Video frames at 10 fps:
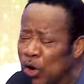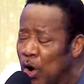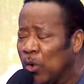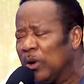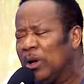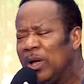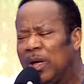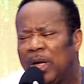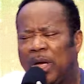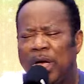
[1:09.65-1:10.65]

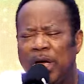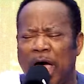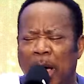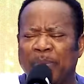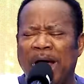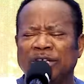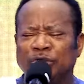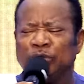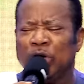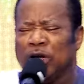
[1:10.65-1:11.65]
A
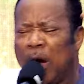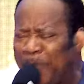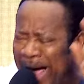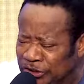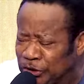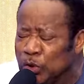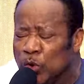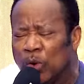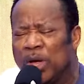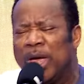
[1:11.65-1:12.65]
breakthrough to your pass through.